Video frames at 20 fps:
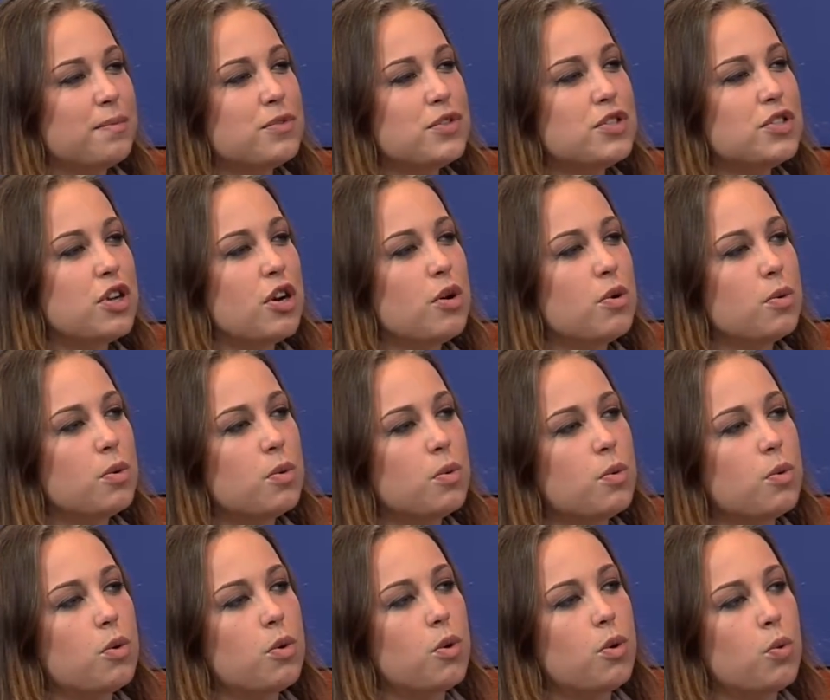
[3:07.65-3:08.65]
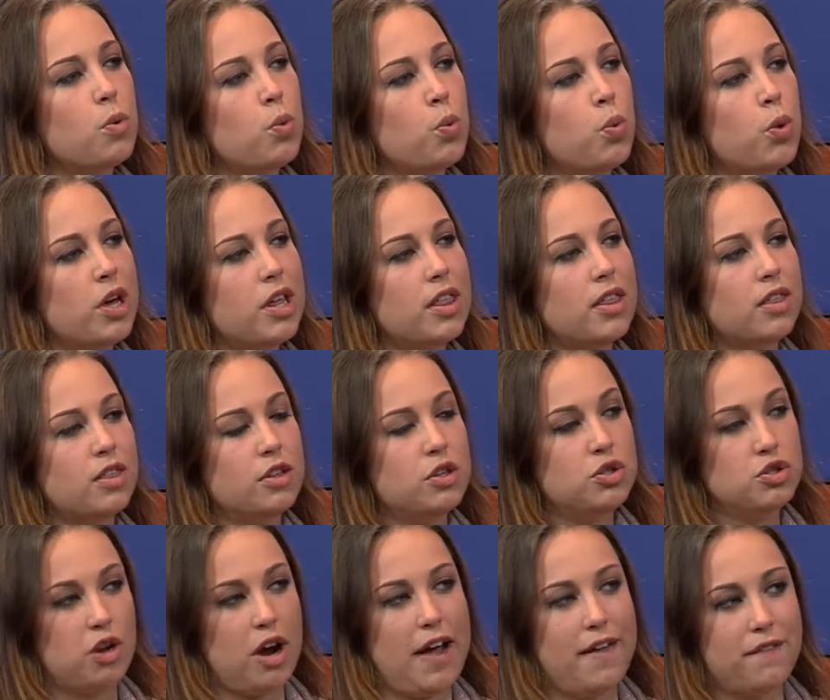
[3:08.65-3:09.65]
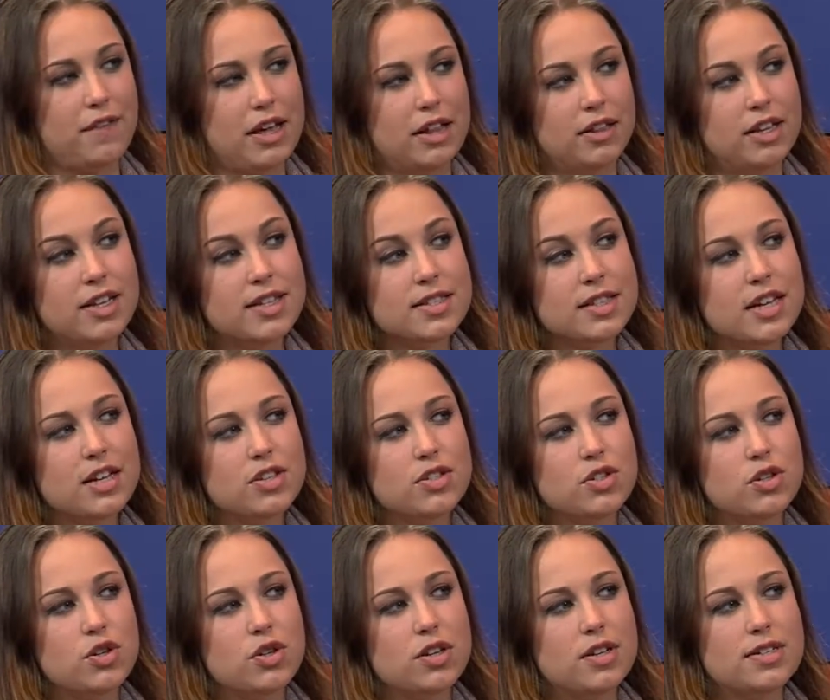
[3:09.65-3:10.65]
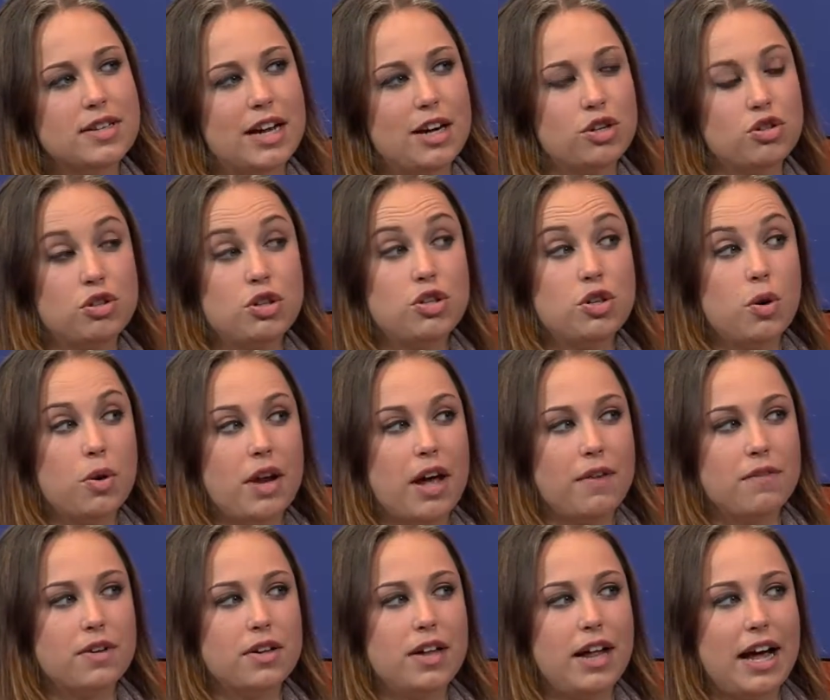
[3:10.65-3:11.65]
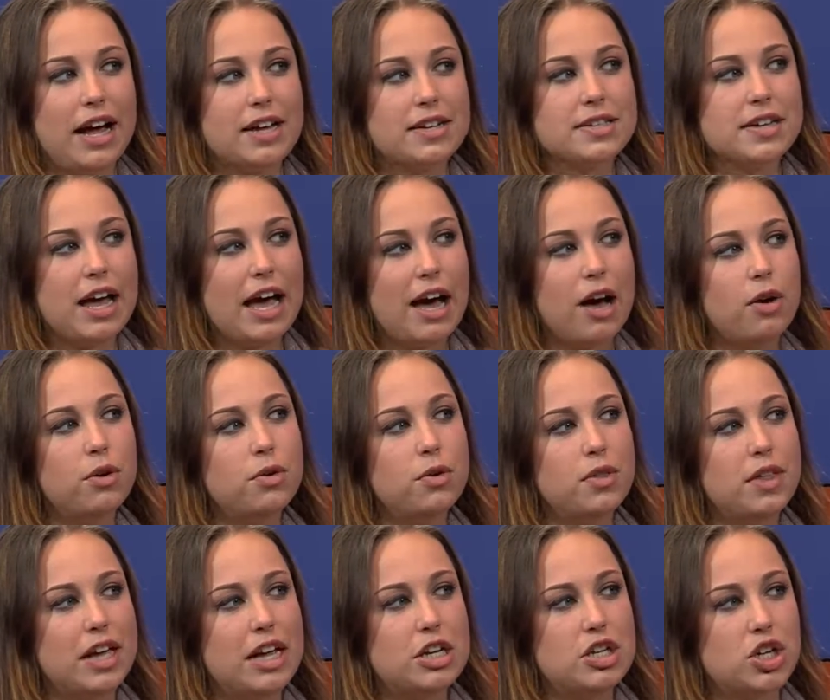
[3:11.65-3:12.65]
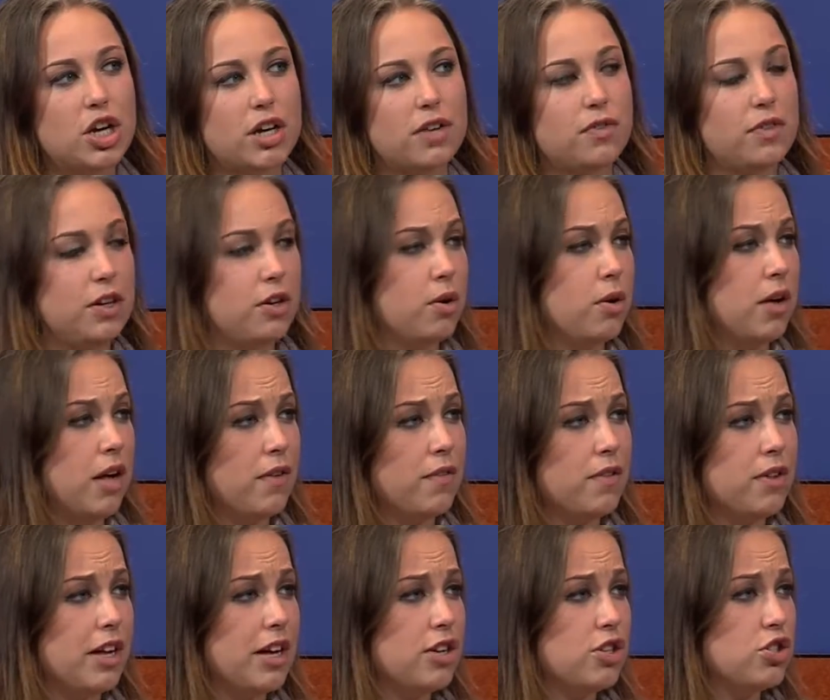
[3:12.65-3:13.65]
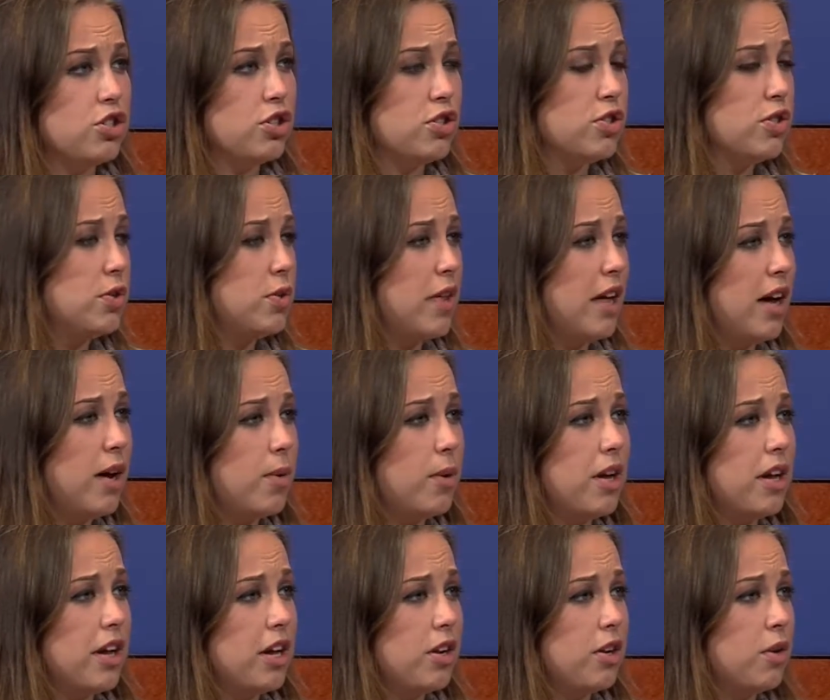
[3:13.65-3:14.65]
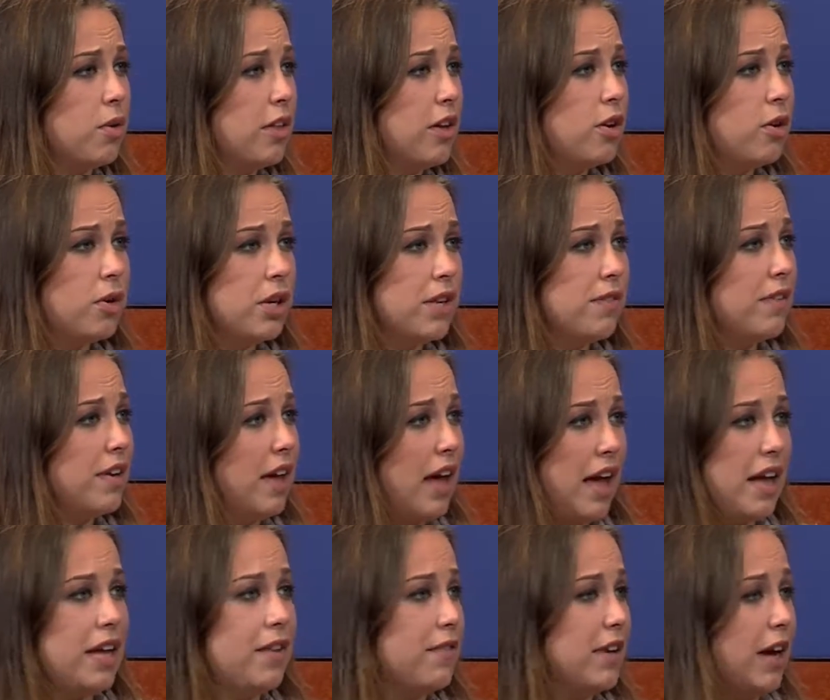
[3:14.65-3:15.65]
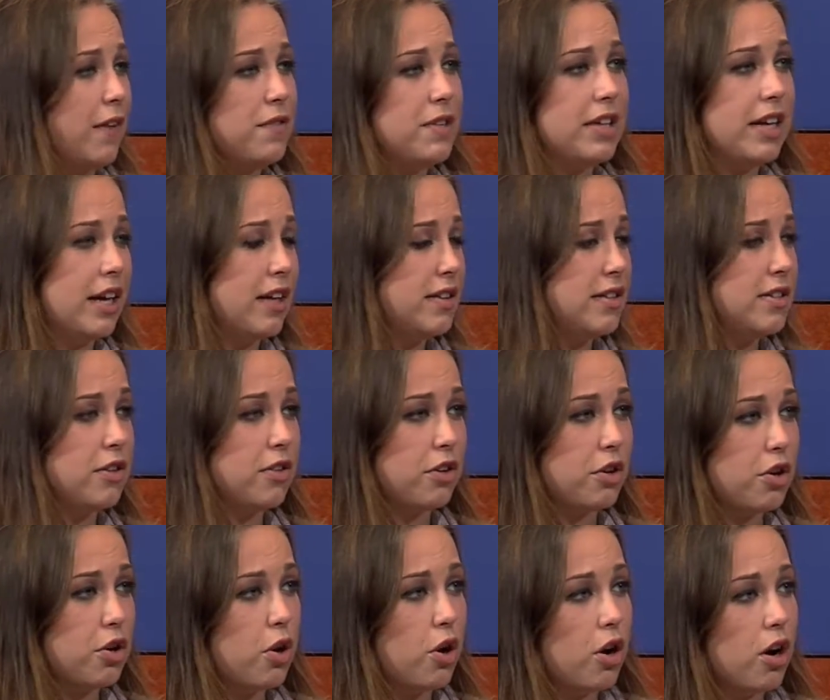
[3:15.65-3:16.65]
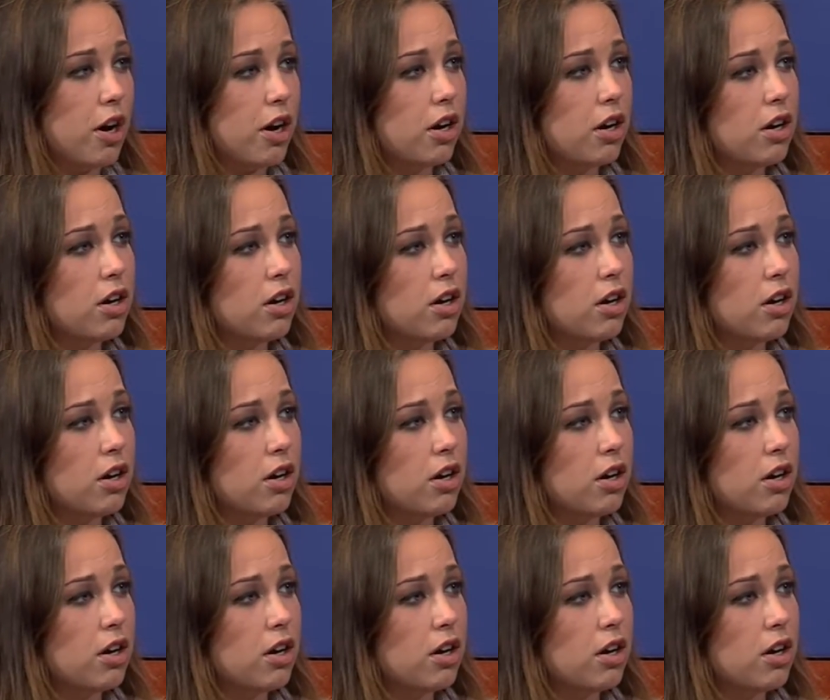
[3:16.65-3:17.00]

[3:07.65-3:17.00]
So with the driving, let's say students actually don't have class. How do they check if they don't have class, just so that way, they don't even have to get into their car?